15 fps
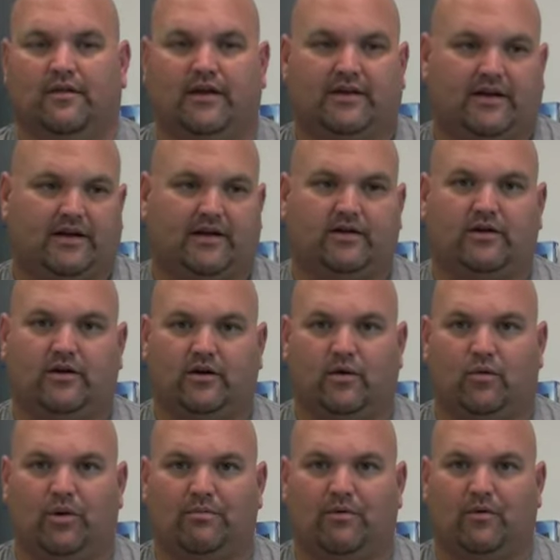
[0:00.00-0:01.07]
They did. You
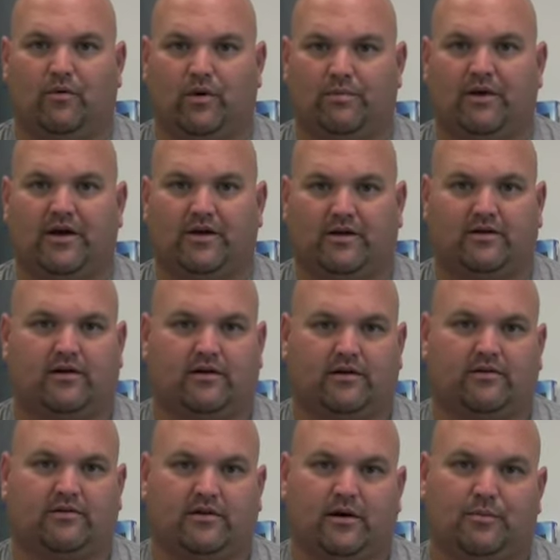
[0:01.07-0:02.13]
know, we made
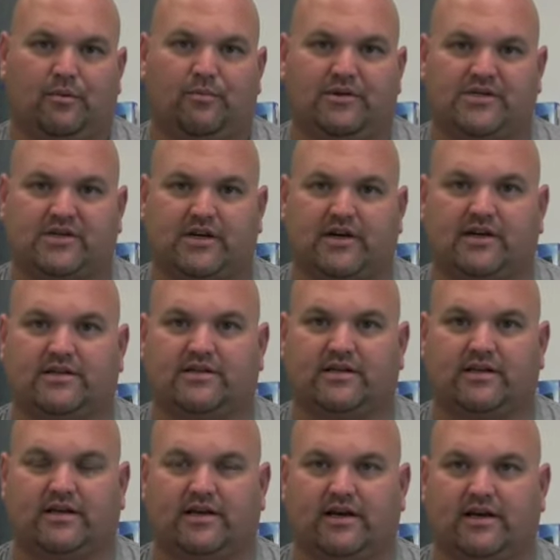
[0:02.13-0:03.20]
a couple mistakes
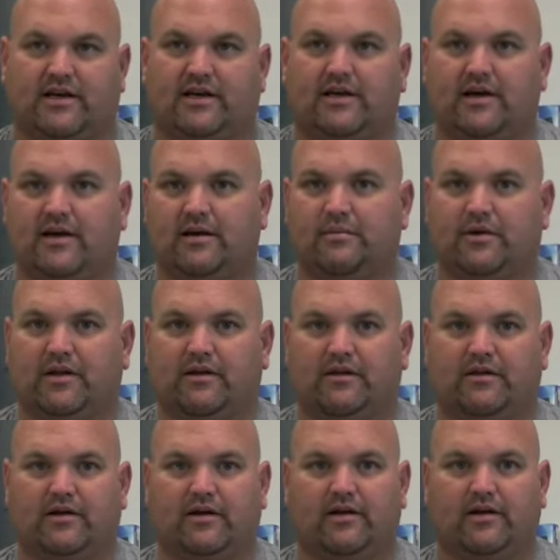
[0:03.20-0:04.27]
in the kicking game
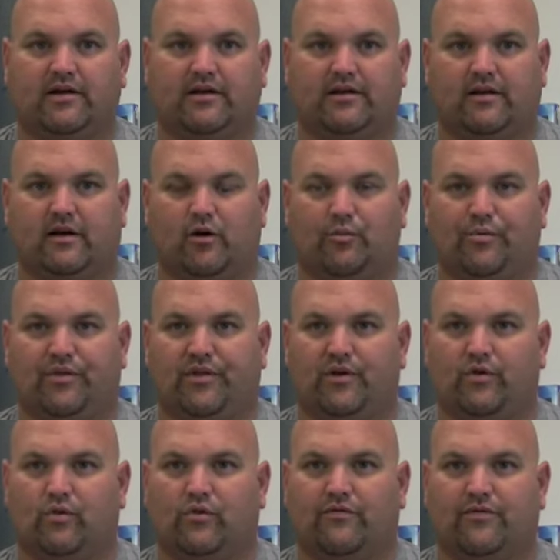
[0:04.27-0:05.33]
and it opened the
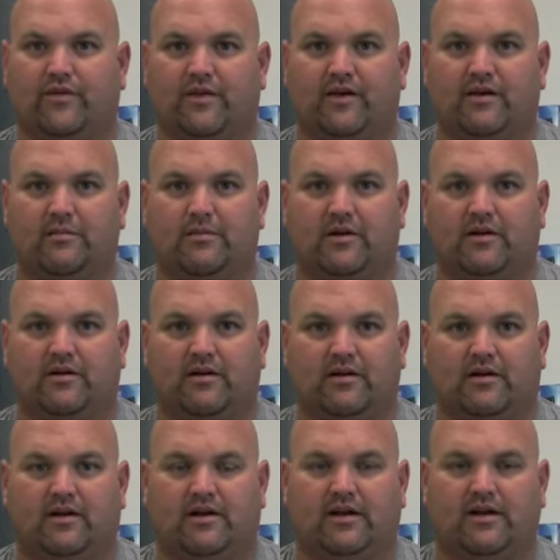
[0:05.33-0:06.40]
door for them. And
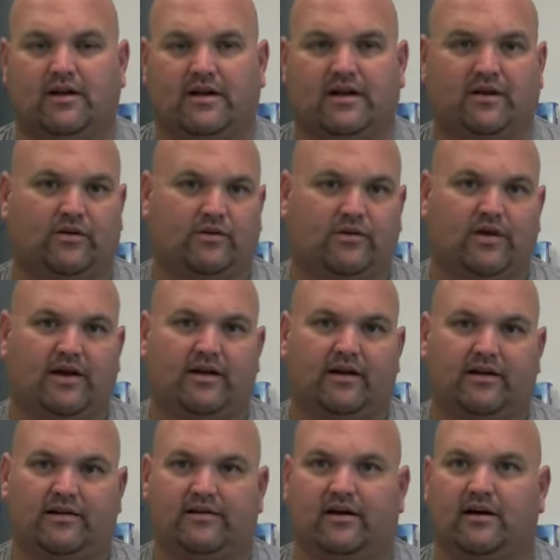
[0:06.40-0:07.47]
you can't do that
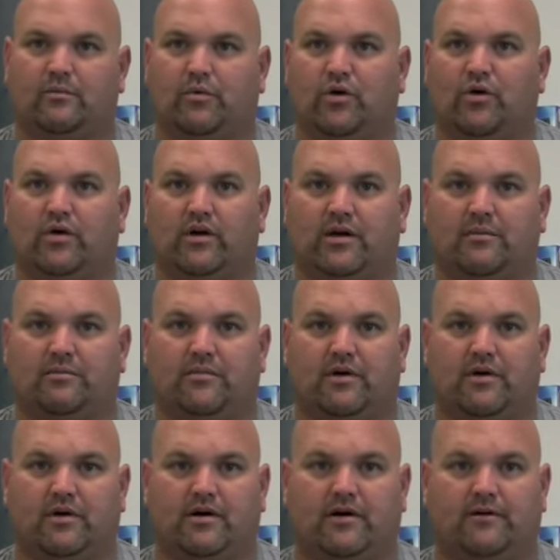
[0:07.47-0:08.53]
in a tight ball game.
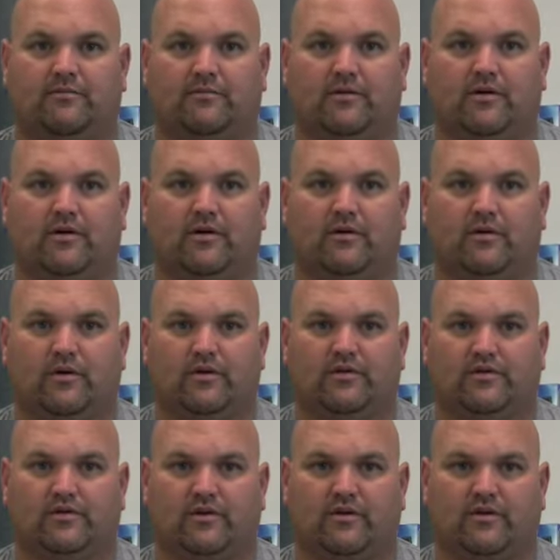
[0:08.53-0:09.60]
You know,
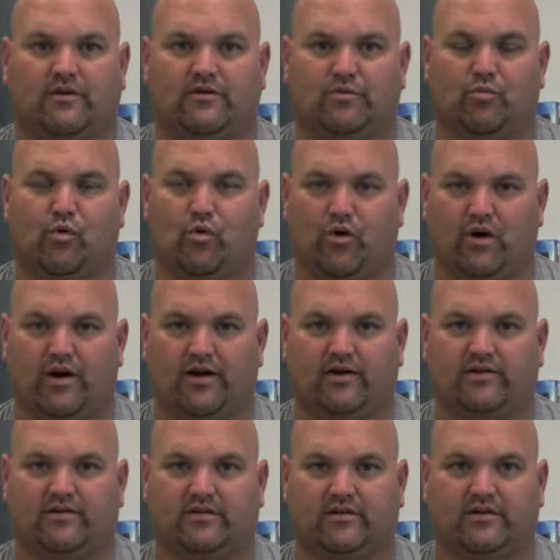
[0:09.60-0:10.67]
it's there's more in
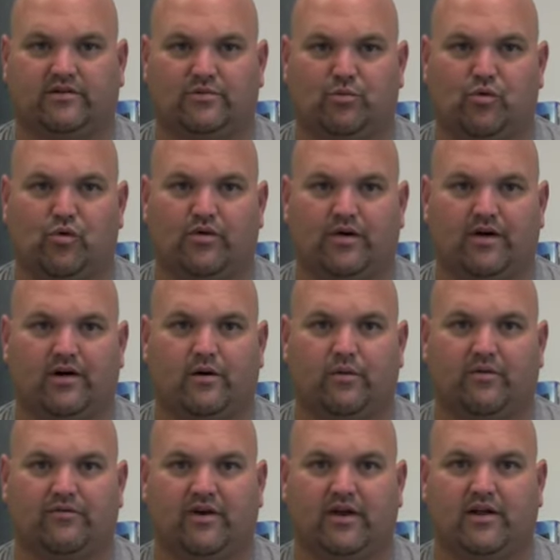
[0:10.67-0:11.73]
us and there's more there.
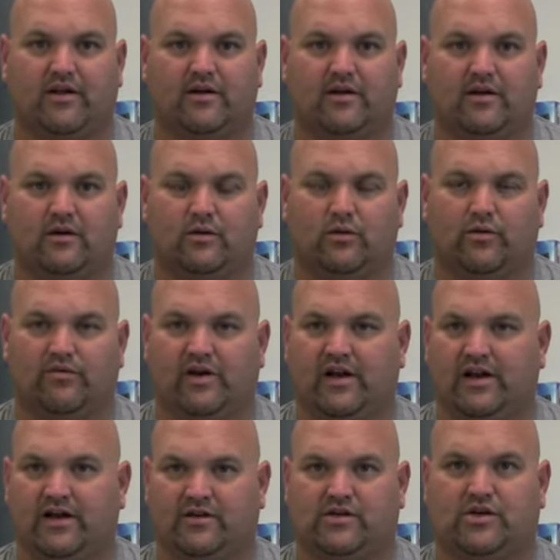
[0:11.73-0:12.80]
We've got to
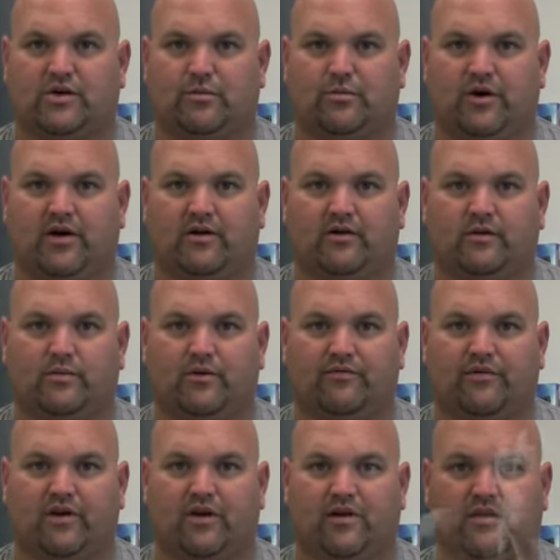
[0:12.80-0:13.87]
execute better and we've got